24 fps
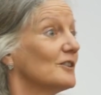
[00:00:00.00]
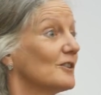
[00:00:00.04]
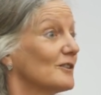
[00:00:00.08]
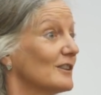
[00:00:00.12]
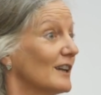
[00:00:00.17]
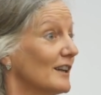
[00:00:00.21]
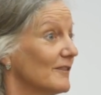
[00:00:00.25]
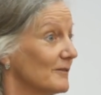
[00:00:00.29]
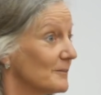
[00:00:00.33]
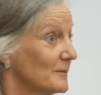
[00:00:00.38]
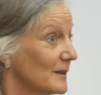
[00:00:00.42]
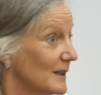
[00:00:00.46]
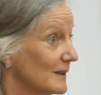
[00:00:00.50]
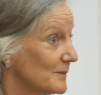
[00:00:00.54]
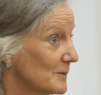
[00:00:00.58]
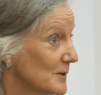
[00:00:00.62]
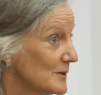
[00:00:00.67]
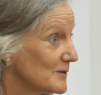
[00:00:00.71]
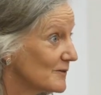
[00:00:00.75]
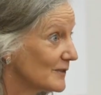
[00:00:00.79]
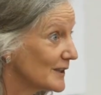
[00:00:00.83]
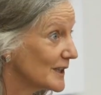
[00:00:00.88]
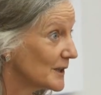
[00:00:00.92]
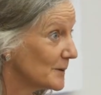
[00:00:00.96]
you're
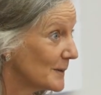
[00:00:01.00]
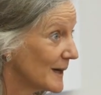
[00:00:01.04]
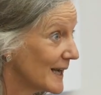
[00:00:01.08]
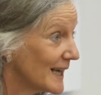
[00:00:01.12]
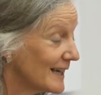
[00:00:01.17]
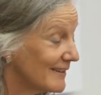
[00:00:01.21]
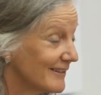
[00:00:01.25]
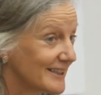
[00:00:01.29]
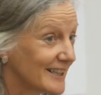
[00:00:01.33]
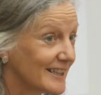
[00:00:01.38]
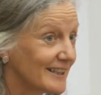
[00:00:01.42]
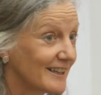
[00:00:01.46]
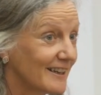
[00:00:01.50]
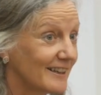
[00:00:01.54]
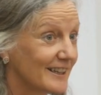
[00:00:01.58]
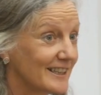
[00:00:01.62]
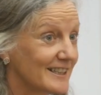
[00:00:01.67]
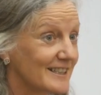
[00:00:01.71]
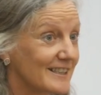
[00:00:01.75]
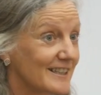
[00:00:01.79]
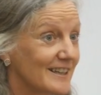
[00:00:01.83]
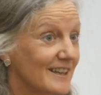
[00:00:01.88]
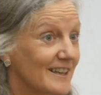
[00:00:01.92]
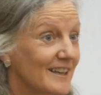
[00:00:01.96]
beautifully aware in the
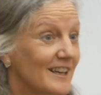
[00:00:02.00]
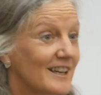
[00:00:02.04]
night.